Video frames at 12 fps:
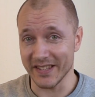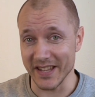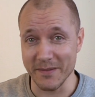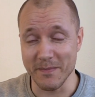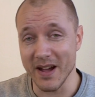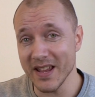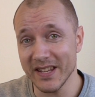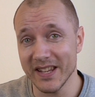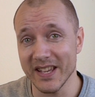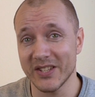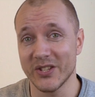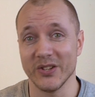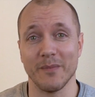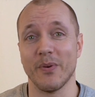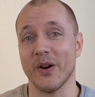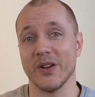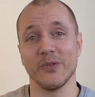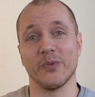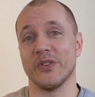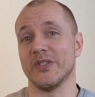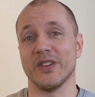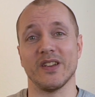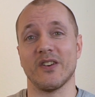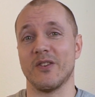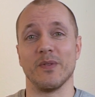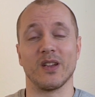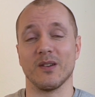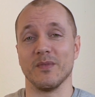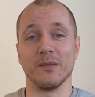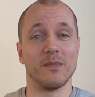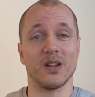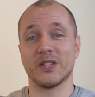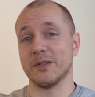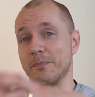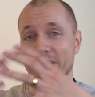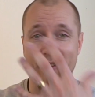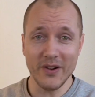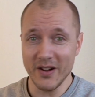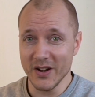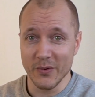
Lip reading: They might get to a point where they are becoming much better,